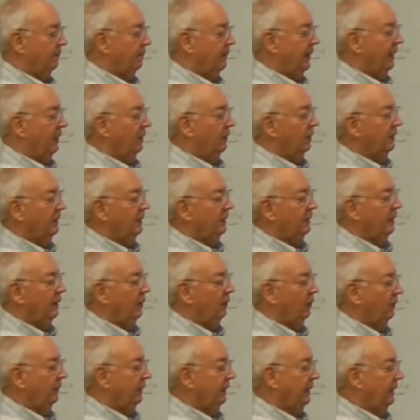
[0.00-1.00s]

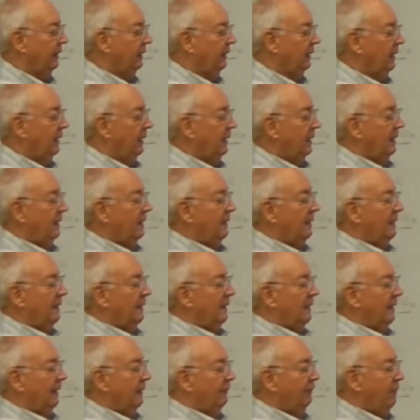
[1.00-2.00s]
little d.
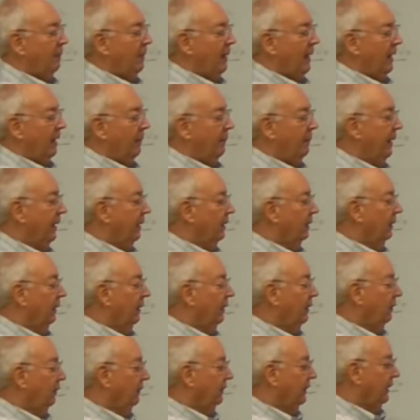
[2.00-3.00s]
If you make a bigger
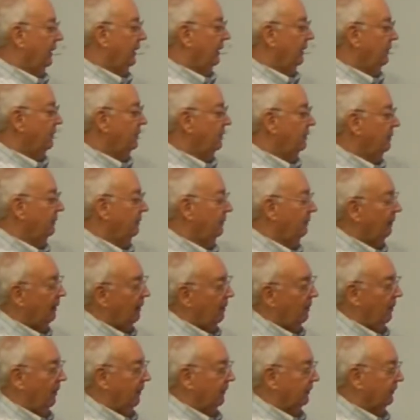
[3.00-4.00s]
little d, you
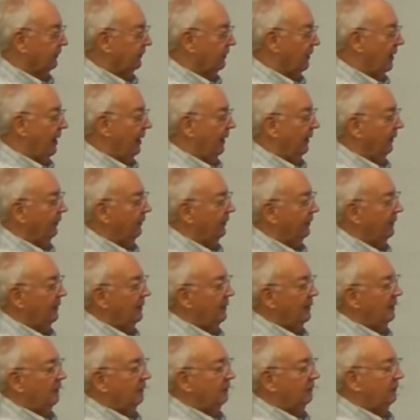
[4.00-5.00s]
lower the strength.
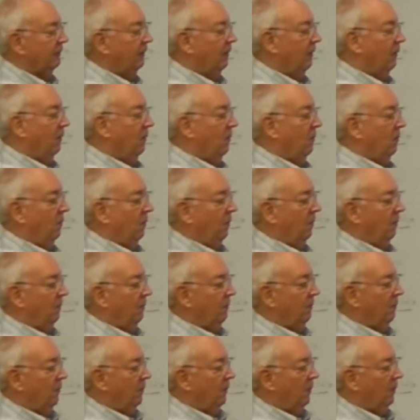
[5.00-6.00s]
So
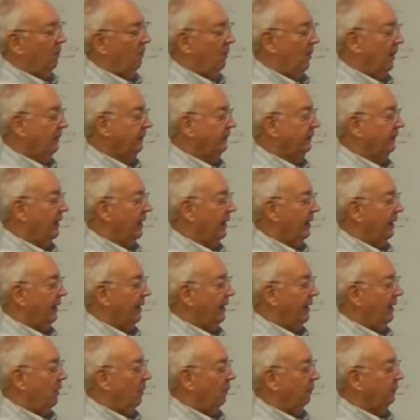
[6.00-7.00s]
on one side
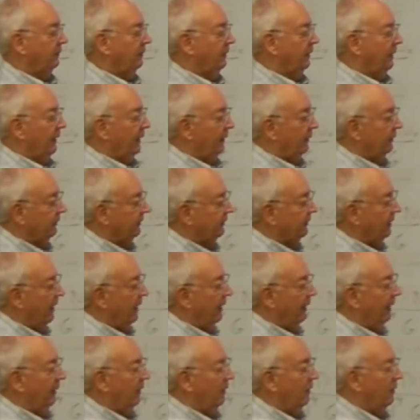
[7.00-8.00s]
it helps, and the other
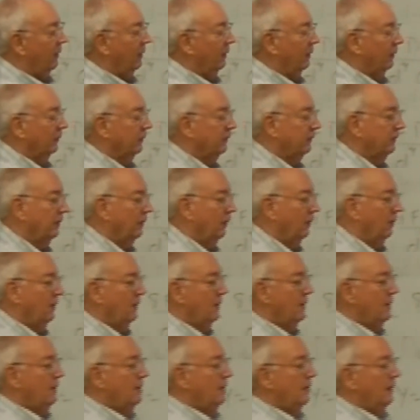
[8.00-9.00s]
side it hurts. So
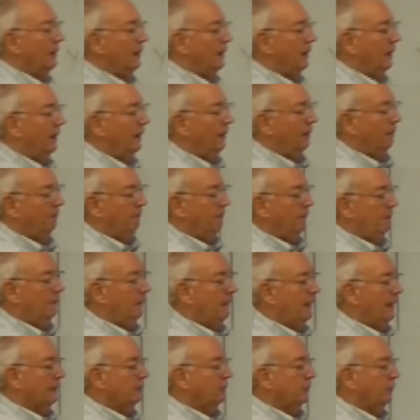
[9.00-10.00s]

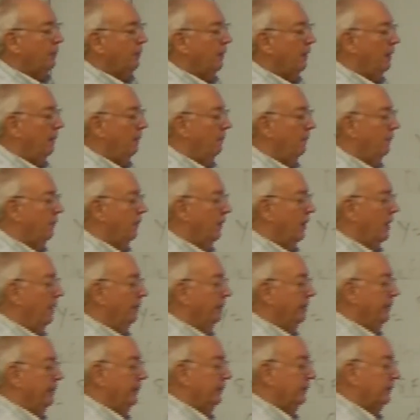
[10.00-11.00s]
that's a problem for
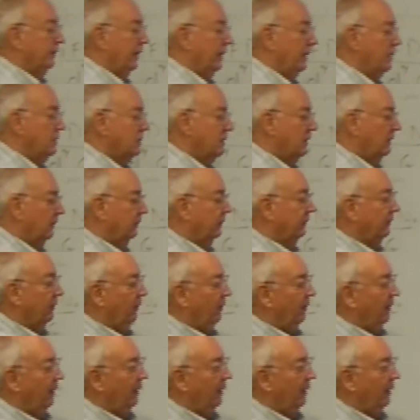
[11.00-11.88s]
optimization. So